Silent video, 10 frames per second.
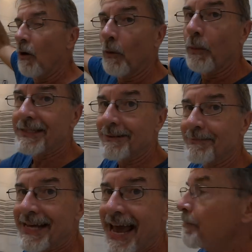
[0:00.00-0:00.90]
We'll put some
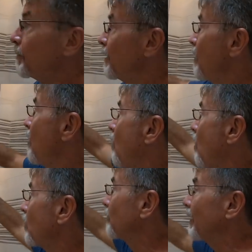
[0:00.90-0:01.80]
tape
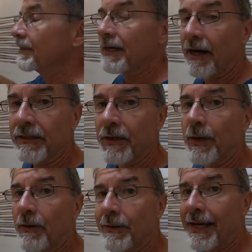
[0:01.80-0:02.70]
all around the tile so we
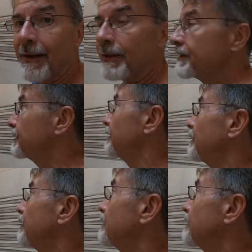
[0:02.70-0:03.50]
don't damage the, the